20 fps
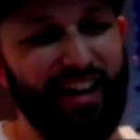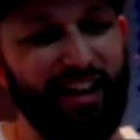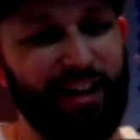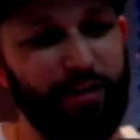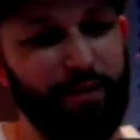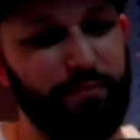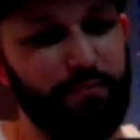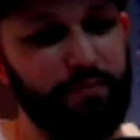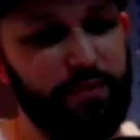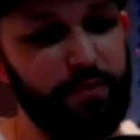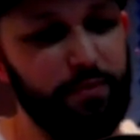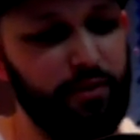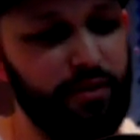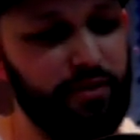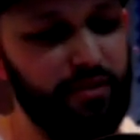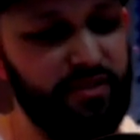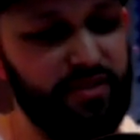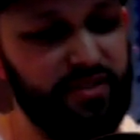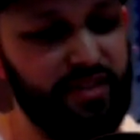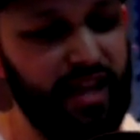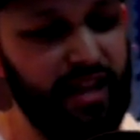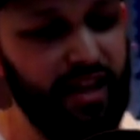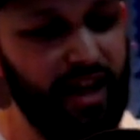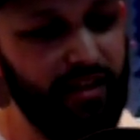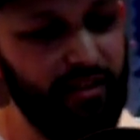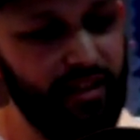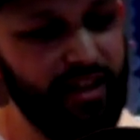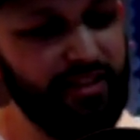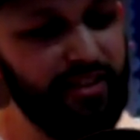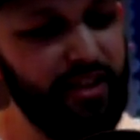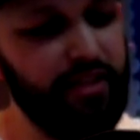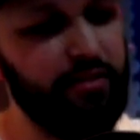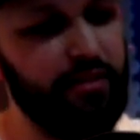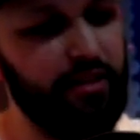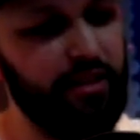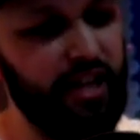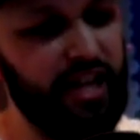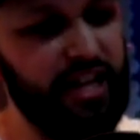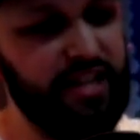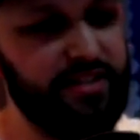I like
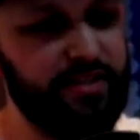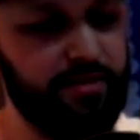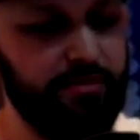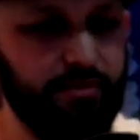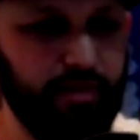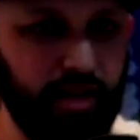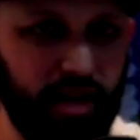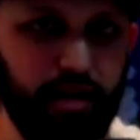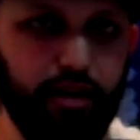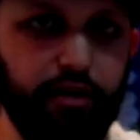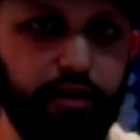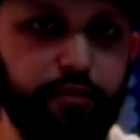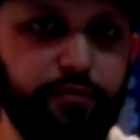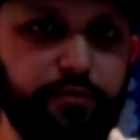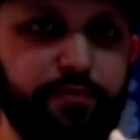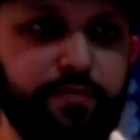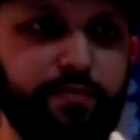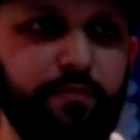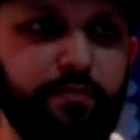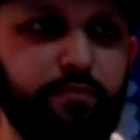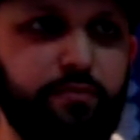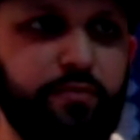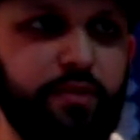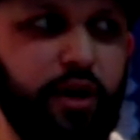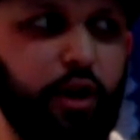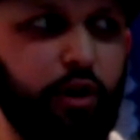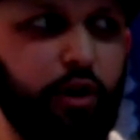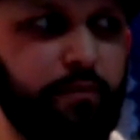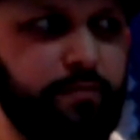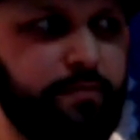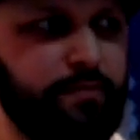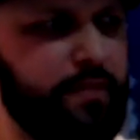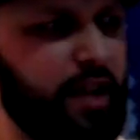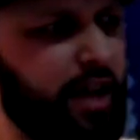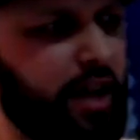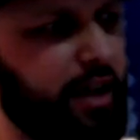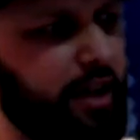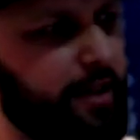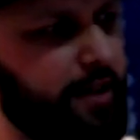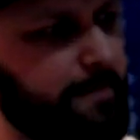that it's kind of
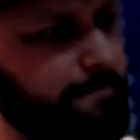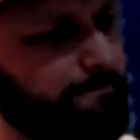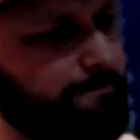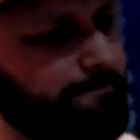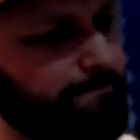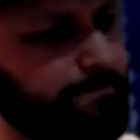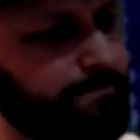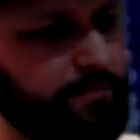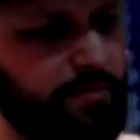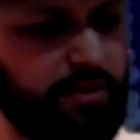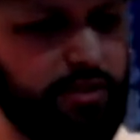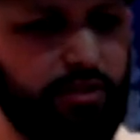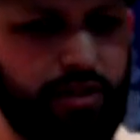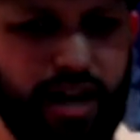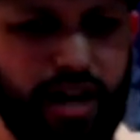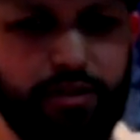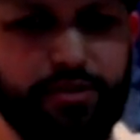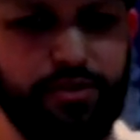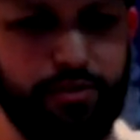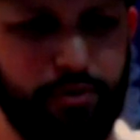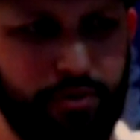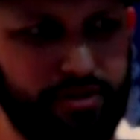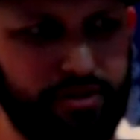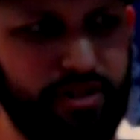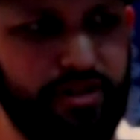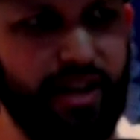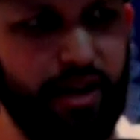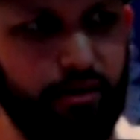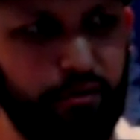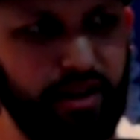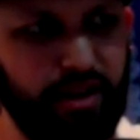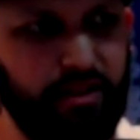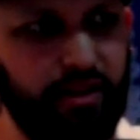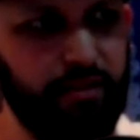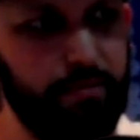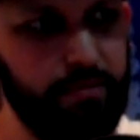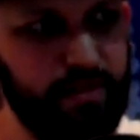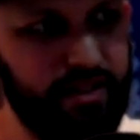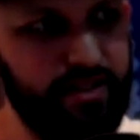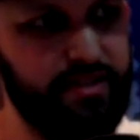crowdsourced in that way,
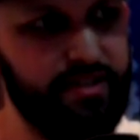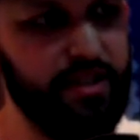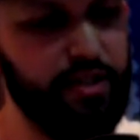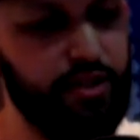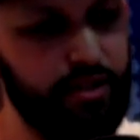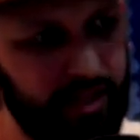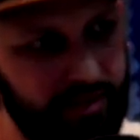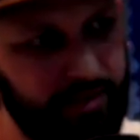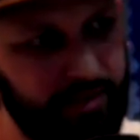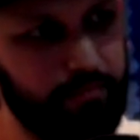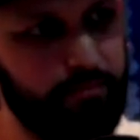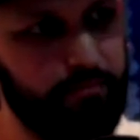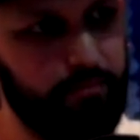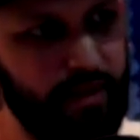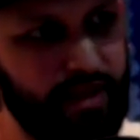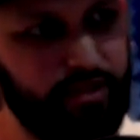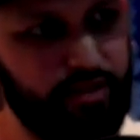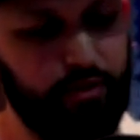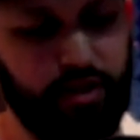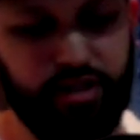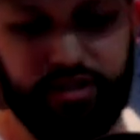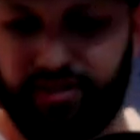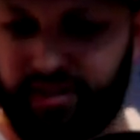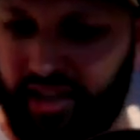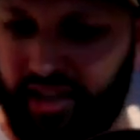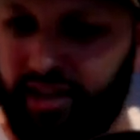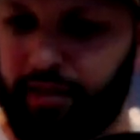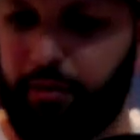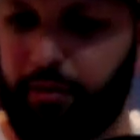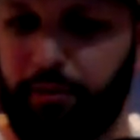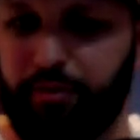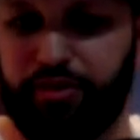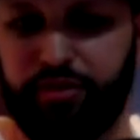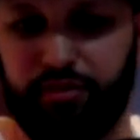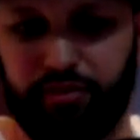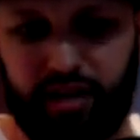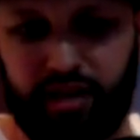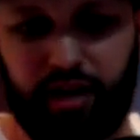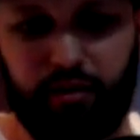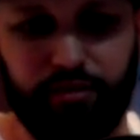like because then you get the best questions, kind of like what
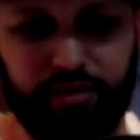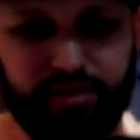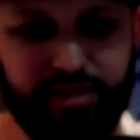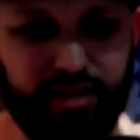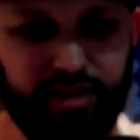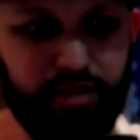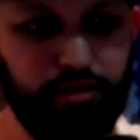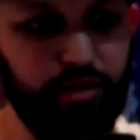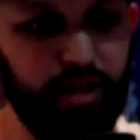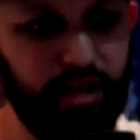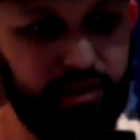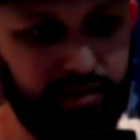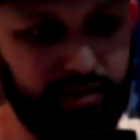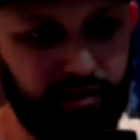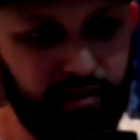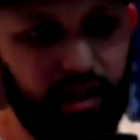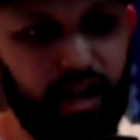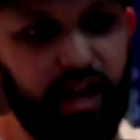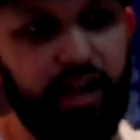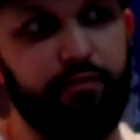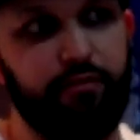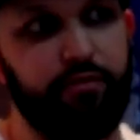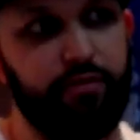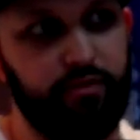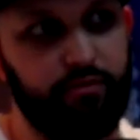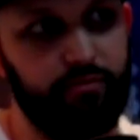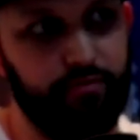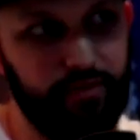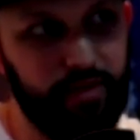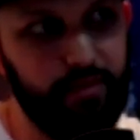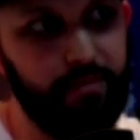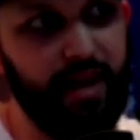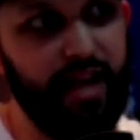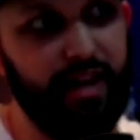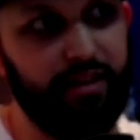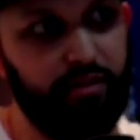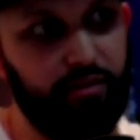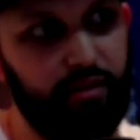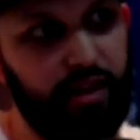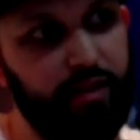we're doing now, where it's like you get the live
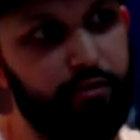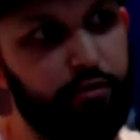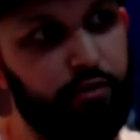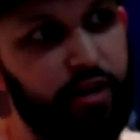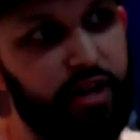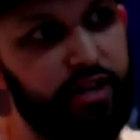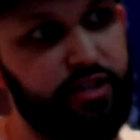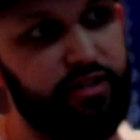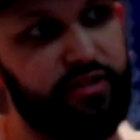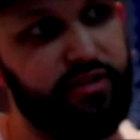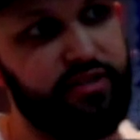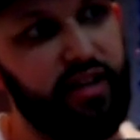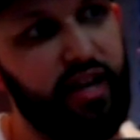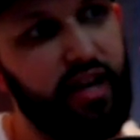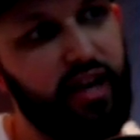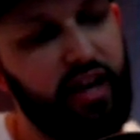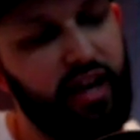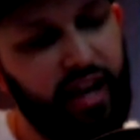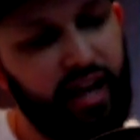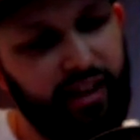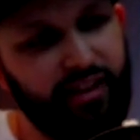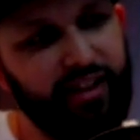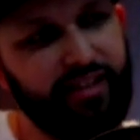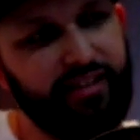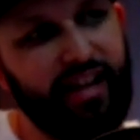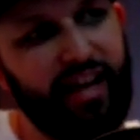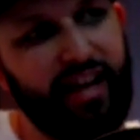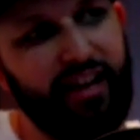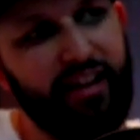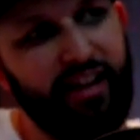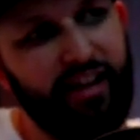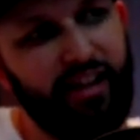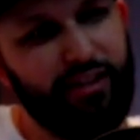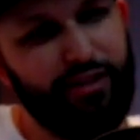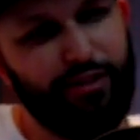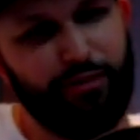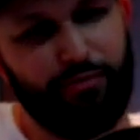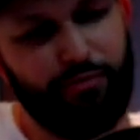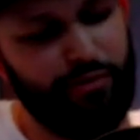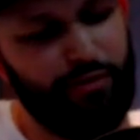feedback, the live questions. I like that.
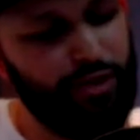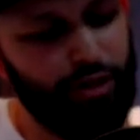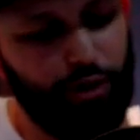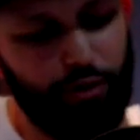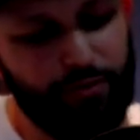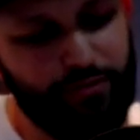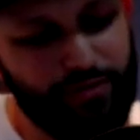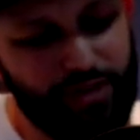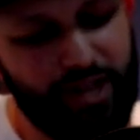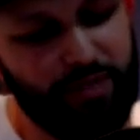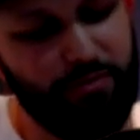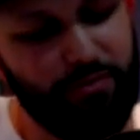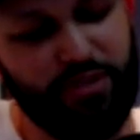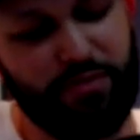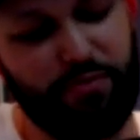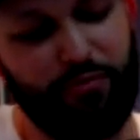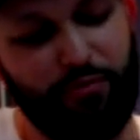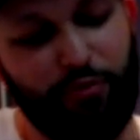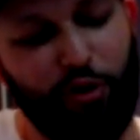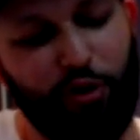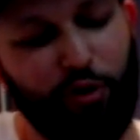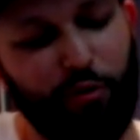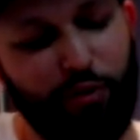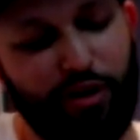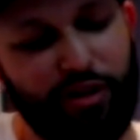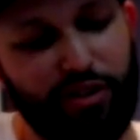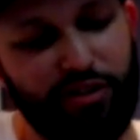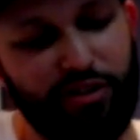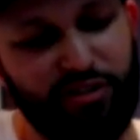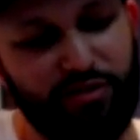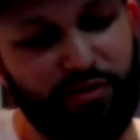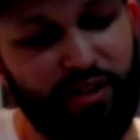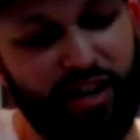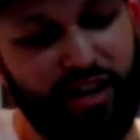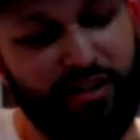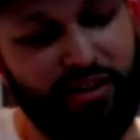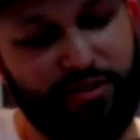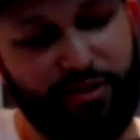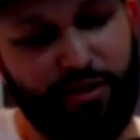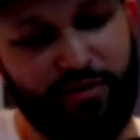We've talked about this before, where you
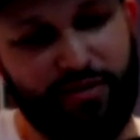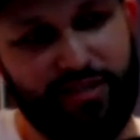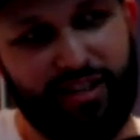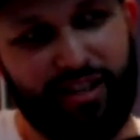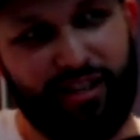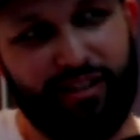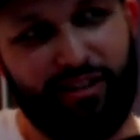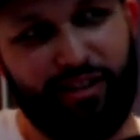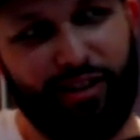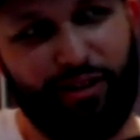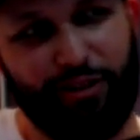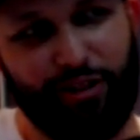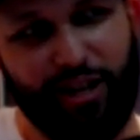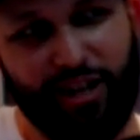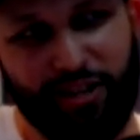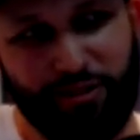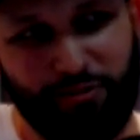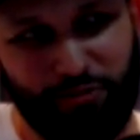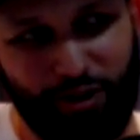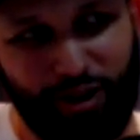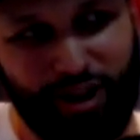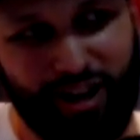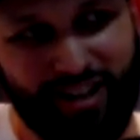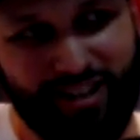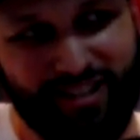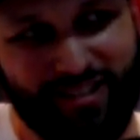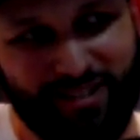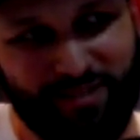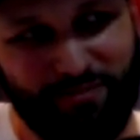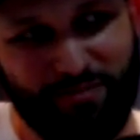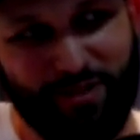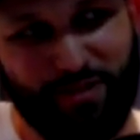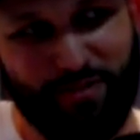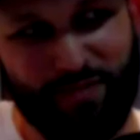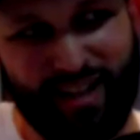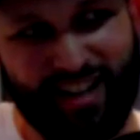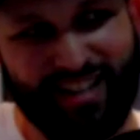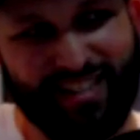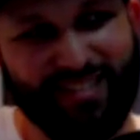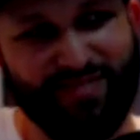kind of serve as like a lightning rod in some
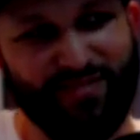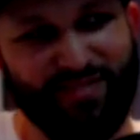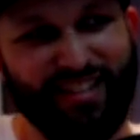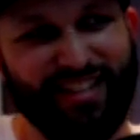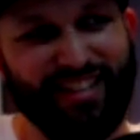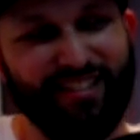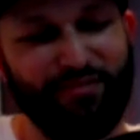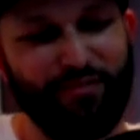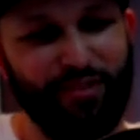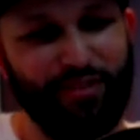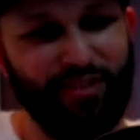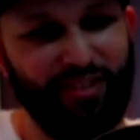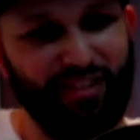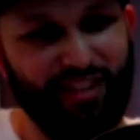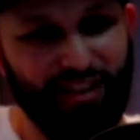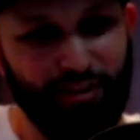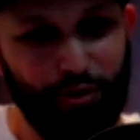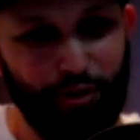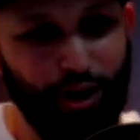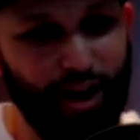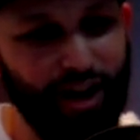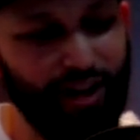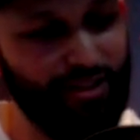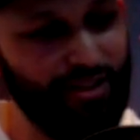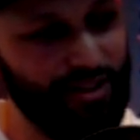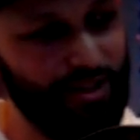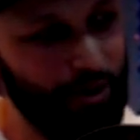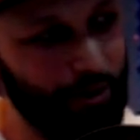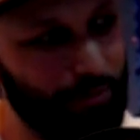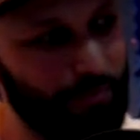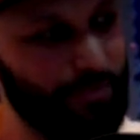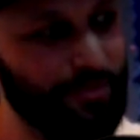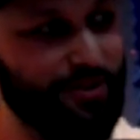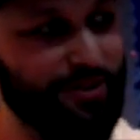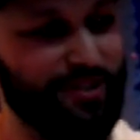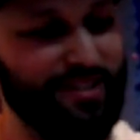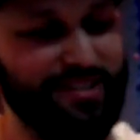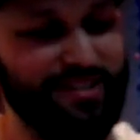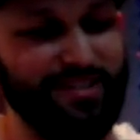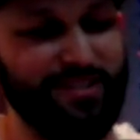respects for a lot of the
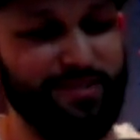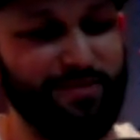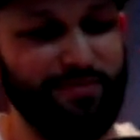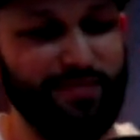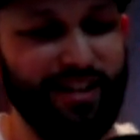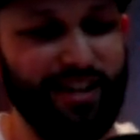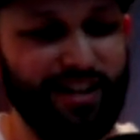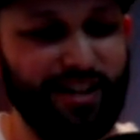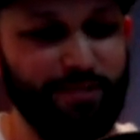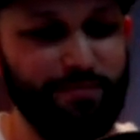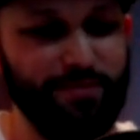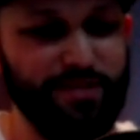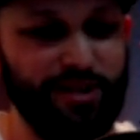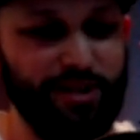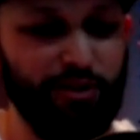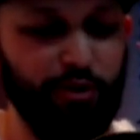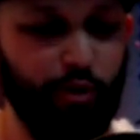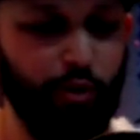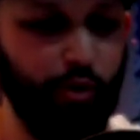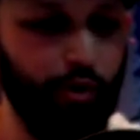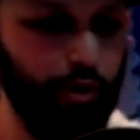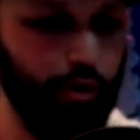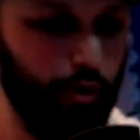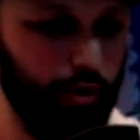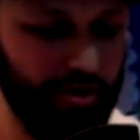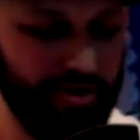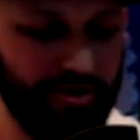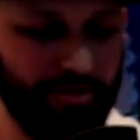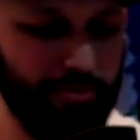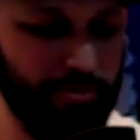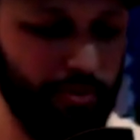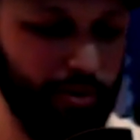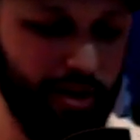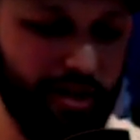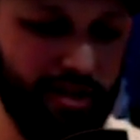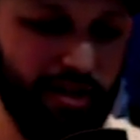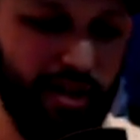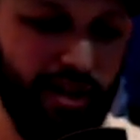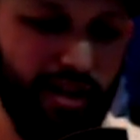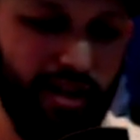open criticism that comes out or
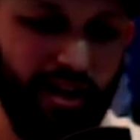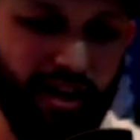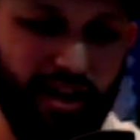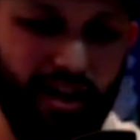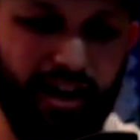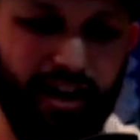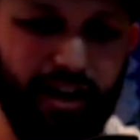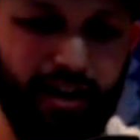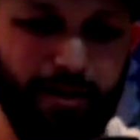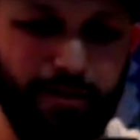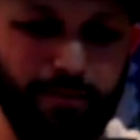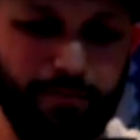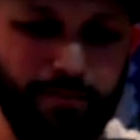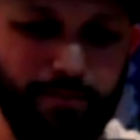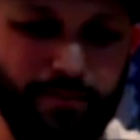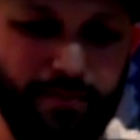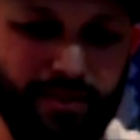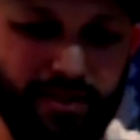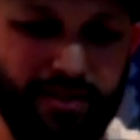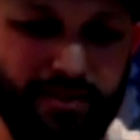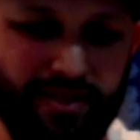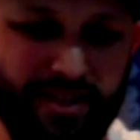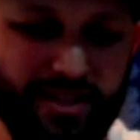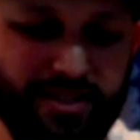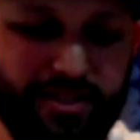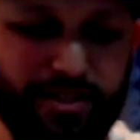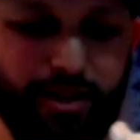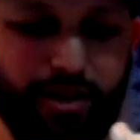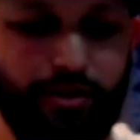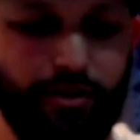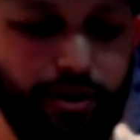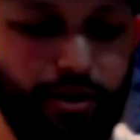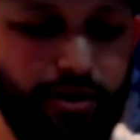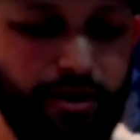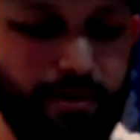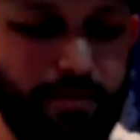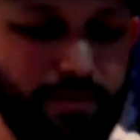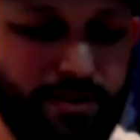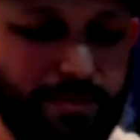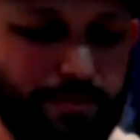support. This year,
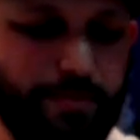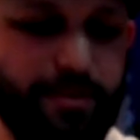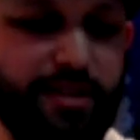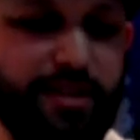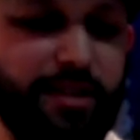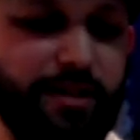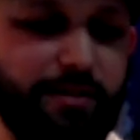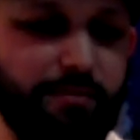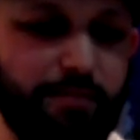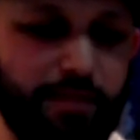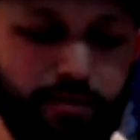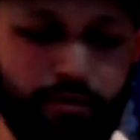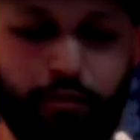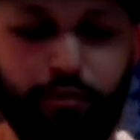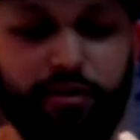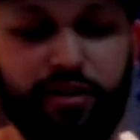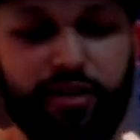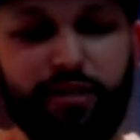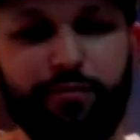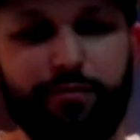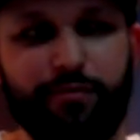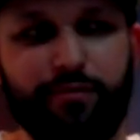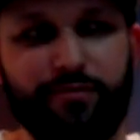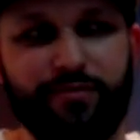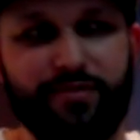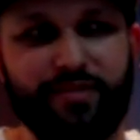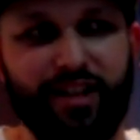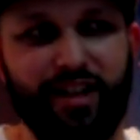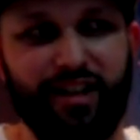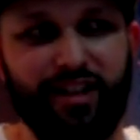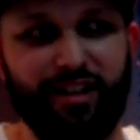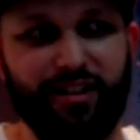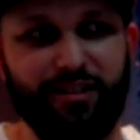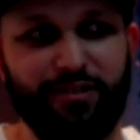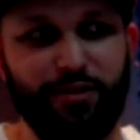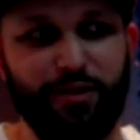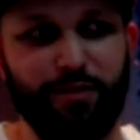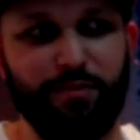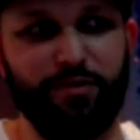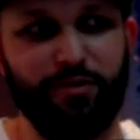though, it must be a bit of a relief
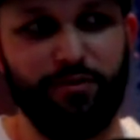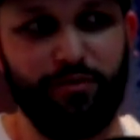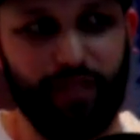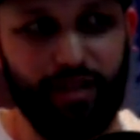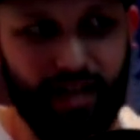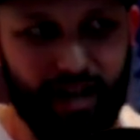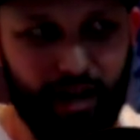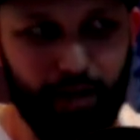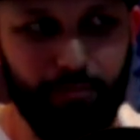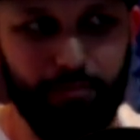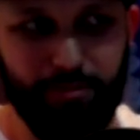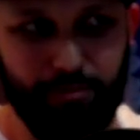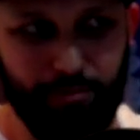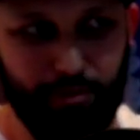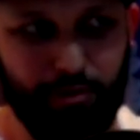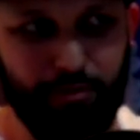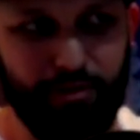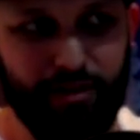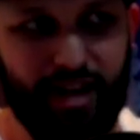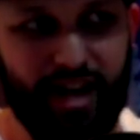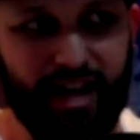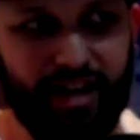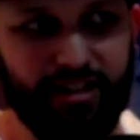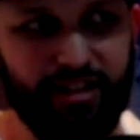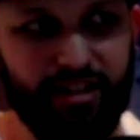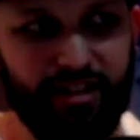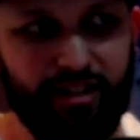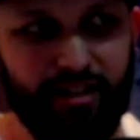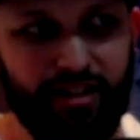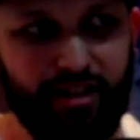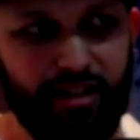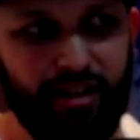in terms of like how people are reacting.